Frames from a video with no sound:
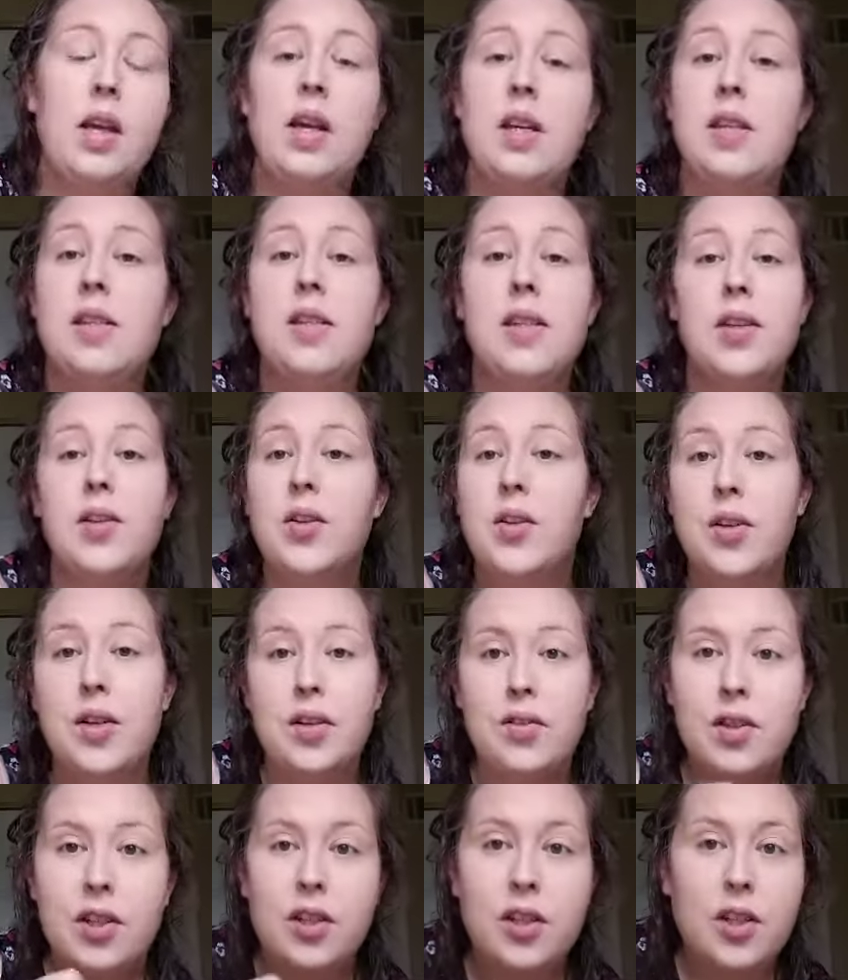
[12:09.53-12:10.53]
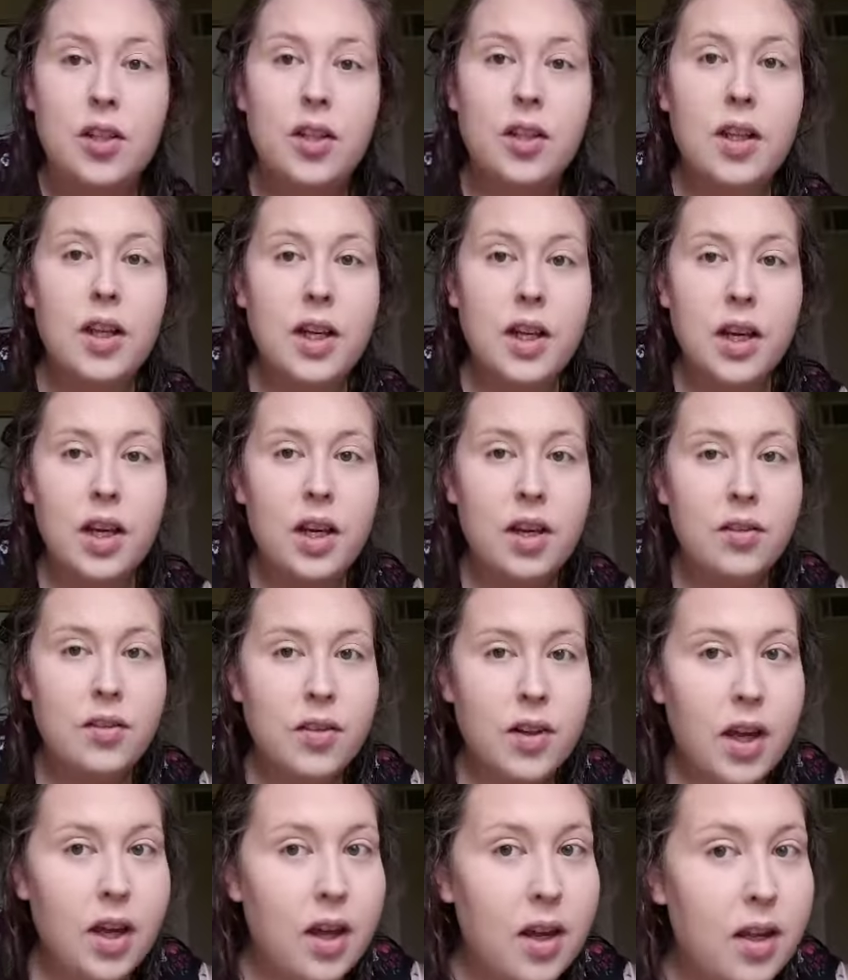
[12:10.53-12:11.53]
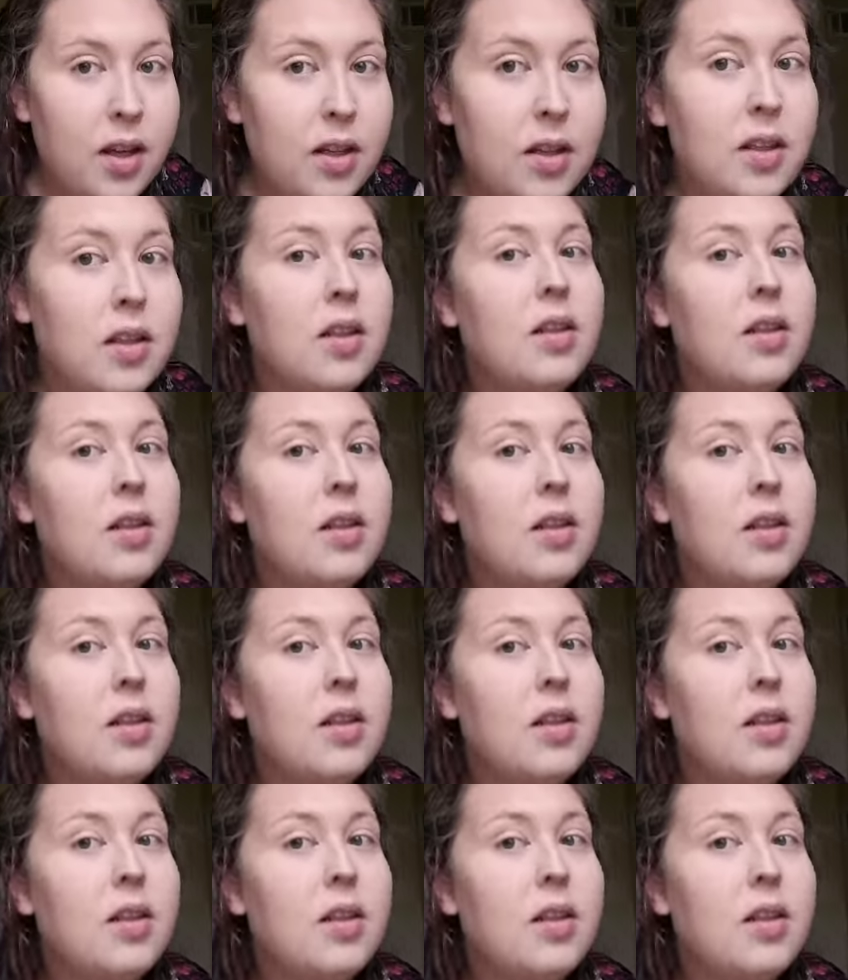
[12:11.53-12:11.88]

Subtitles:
I still don't even look like I've got